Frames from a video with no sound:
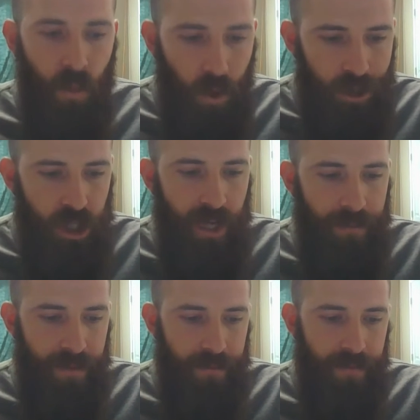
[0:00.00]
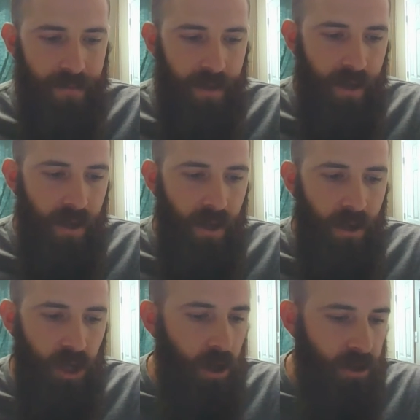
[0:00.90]
worship.
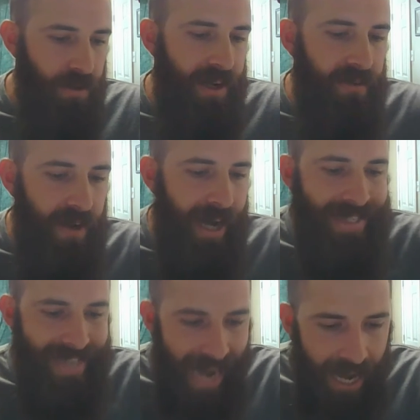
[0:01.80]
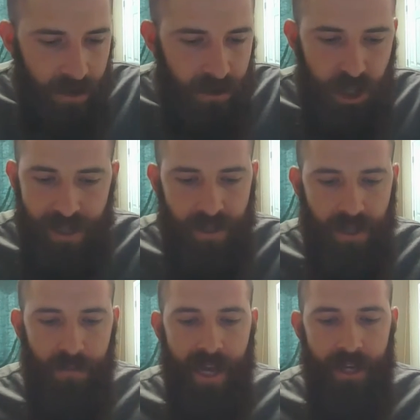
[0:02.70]
There's also the divine titles Jesus
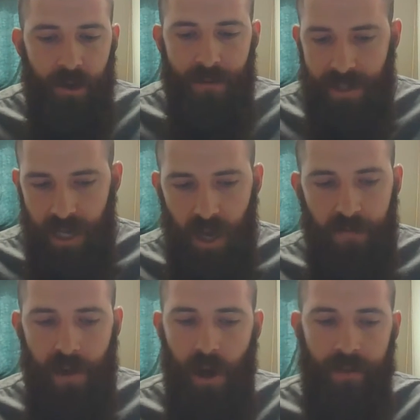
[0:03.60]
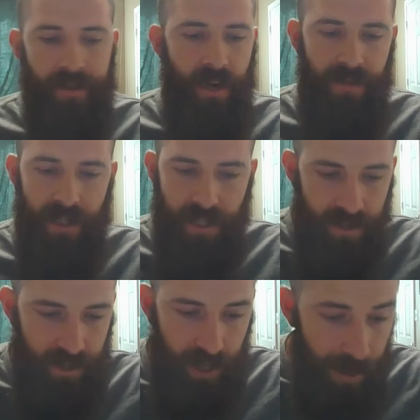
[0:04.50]
applied to himself. He called himself the
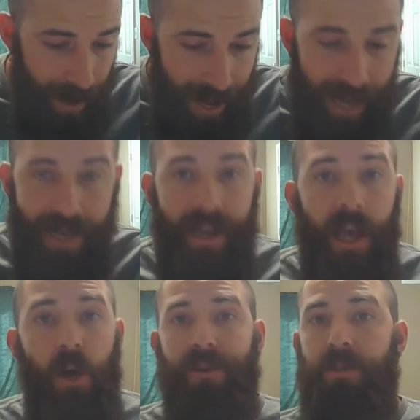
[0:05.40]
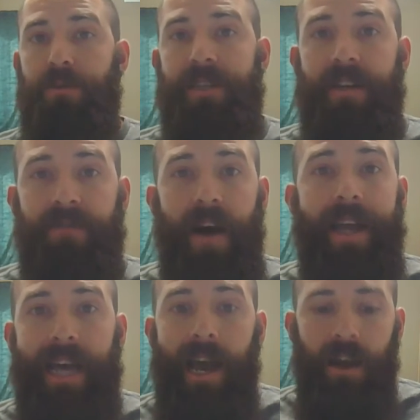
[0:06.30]
Son of Man, which was a
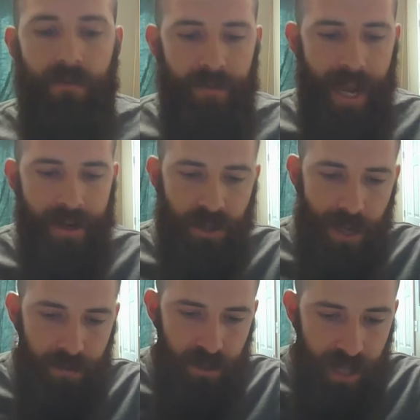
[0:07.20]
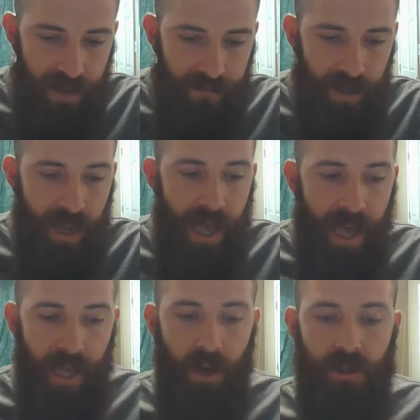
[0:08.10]
divine title from Daniel chapter 7.
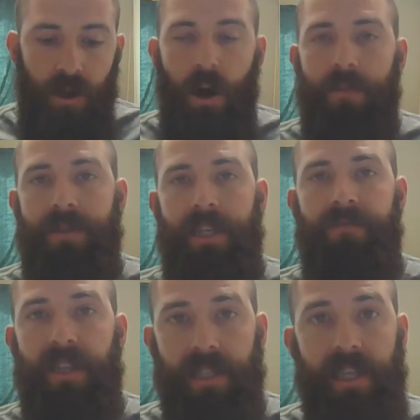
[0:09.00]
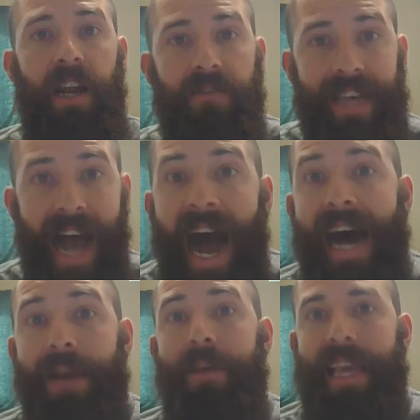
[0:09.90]
He also called himself the Son of
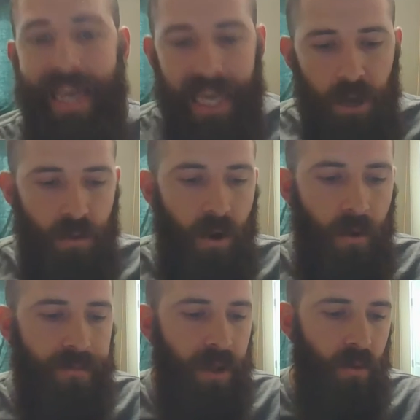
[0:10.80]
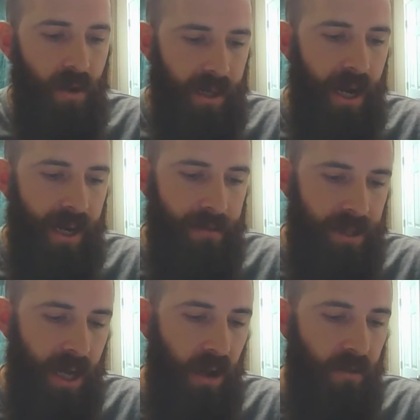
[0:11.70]
God, being equal with God
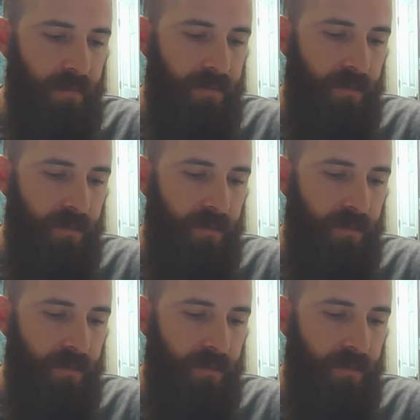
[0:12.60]
himself.